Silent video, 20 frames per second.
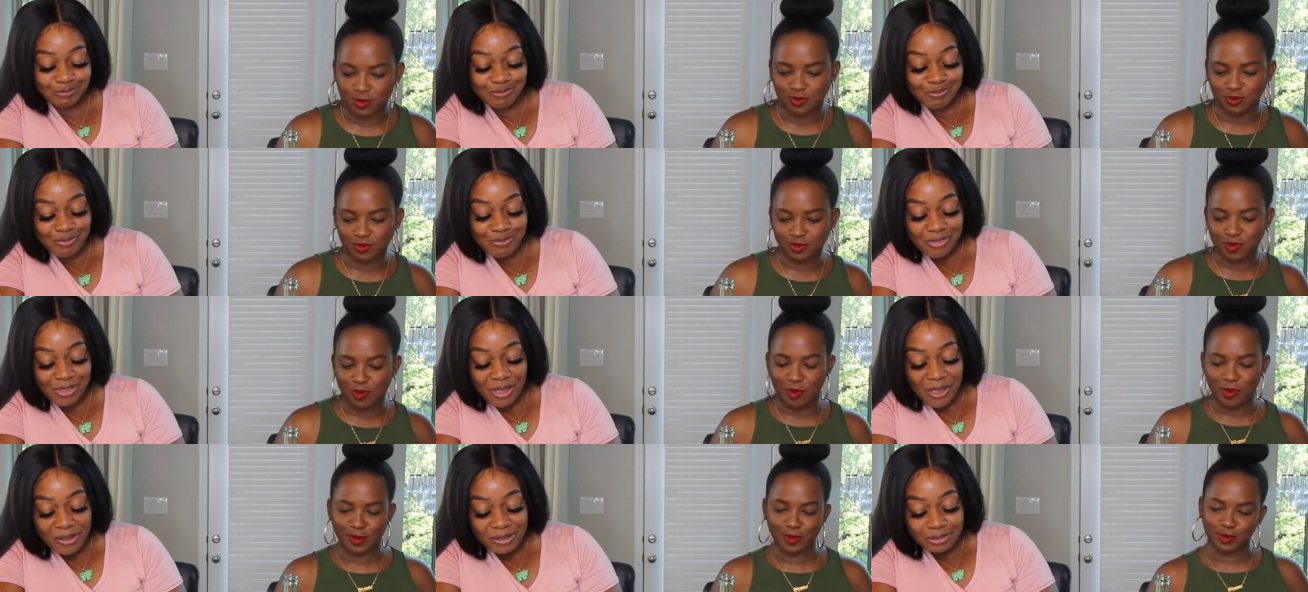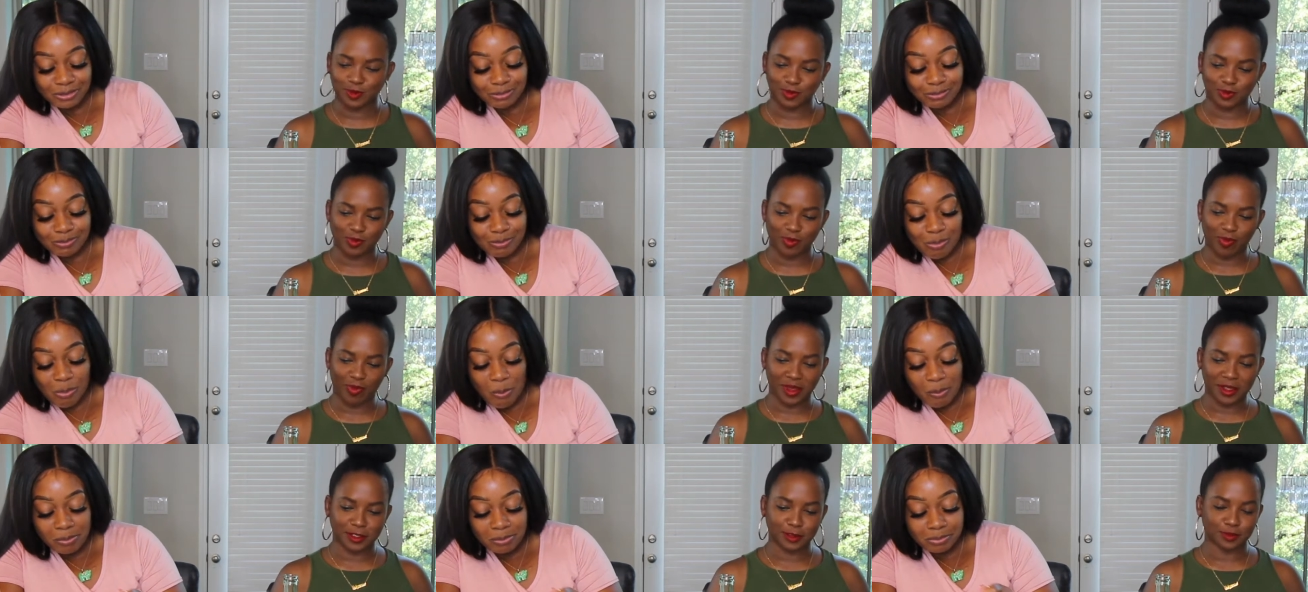Speaker 1: I remember her from
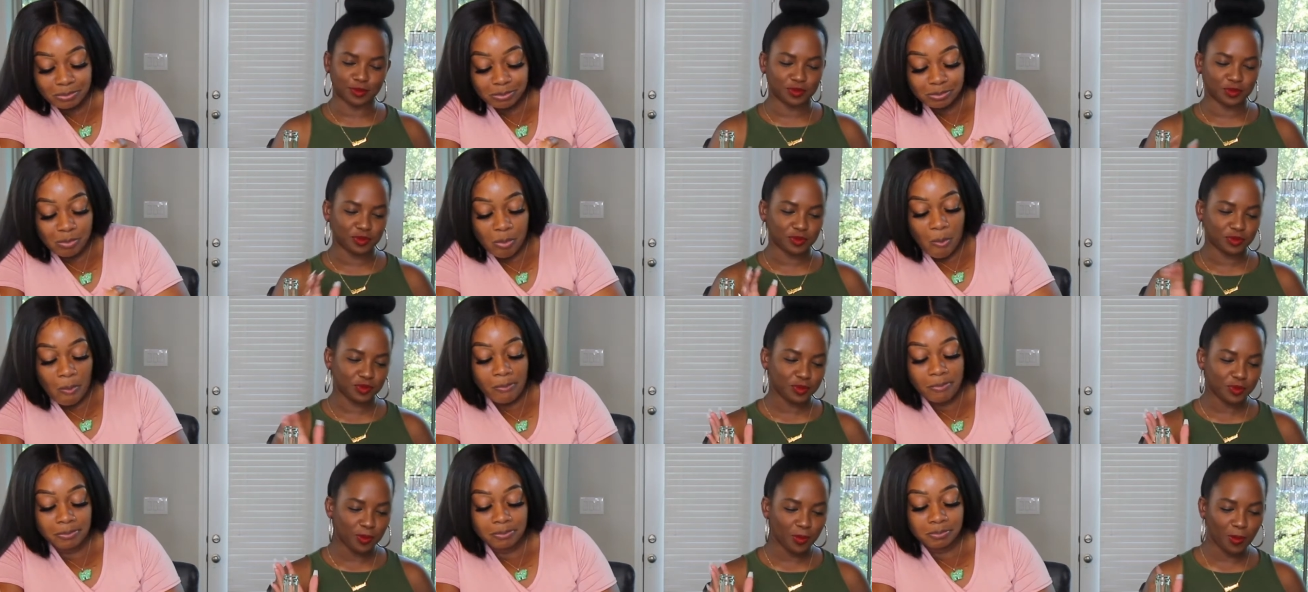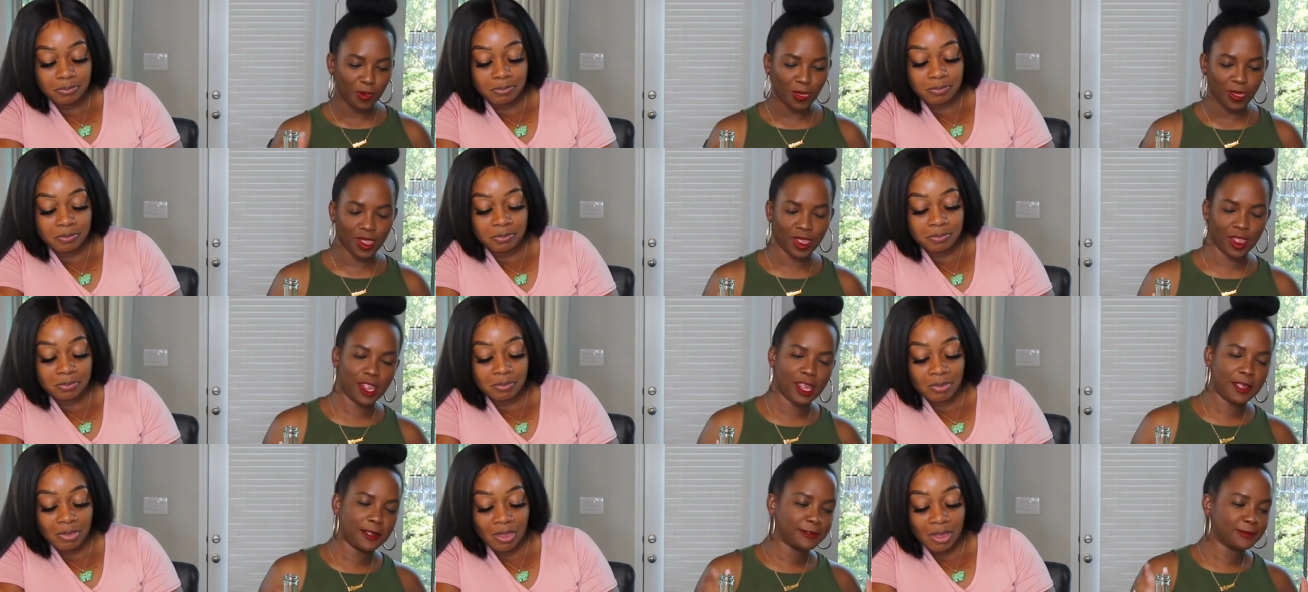that vlog.
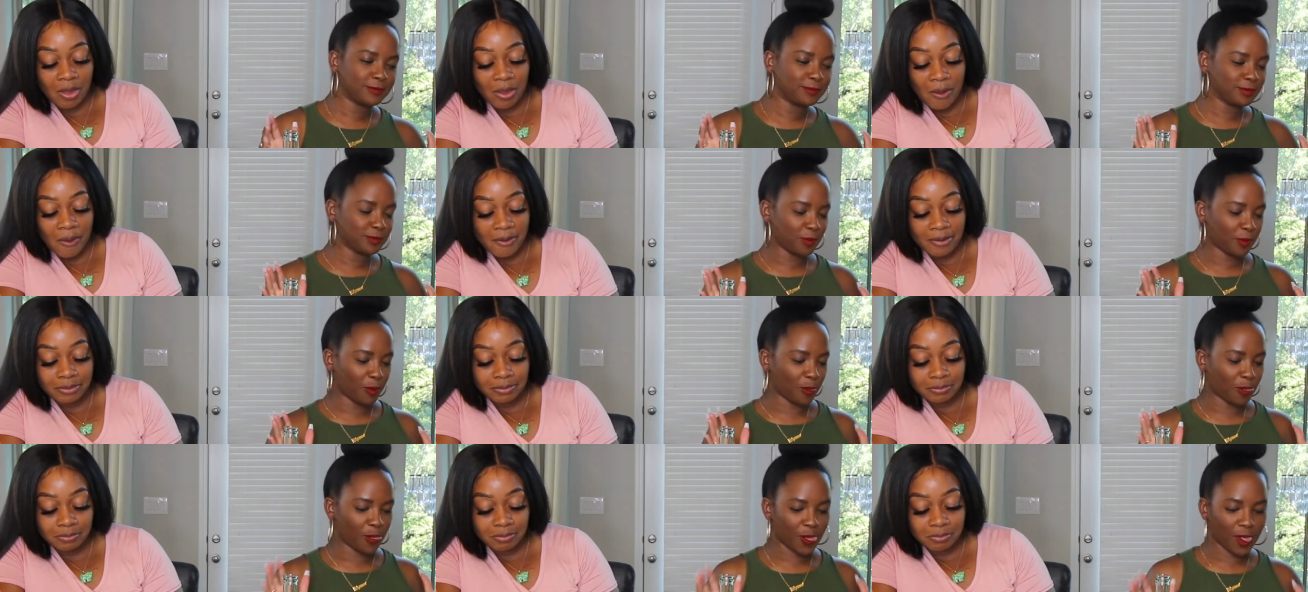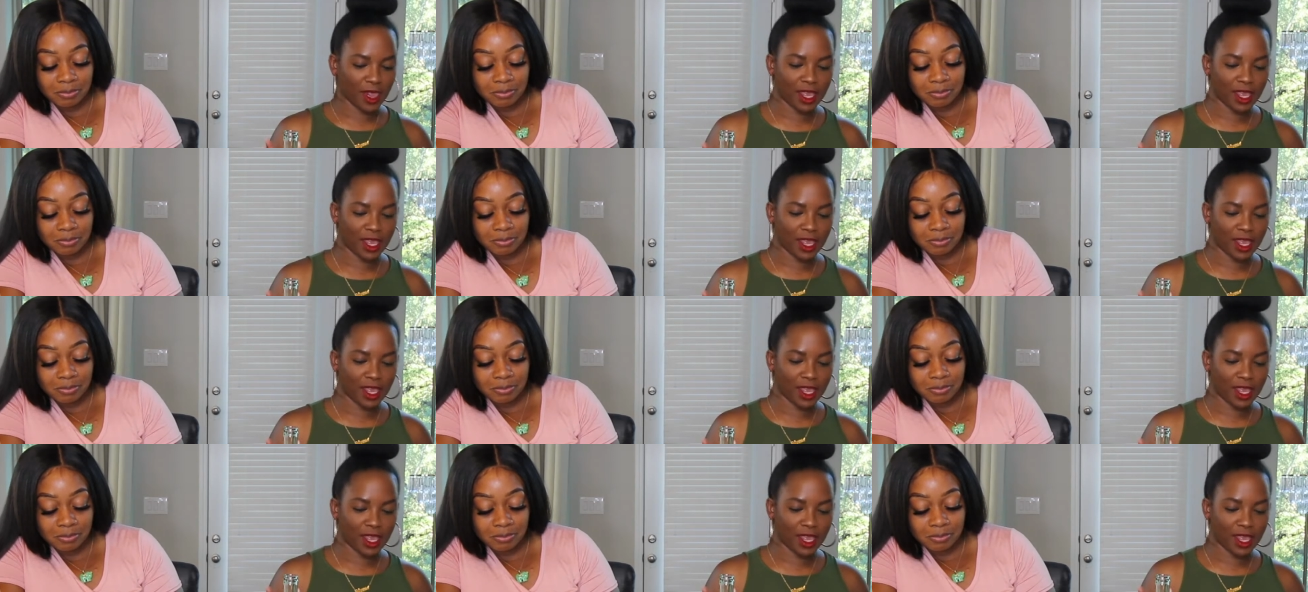Mmm. Mmm.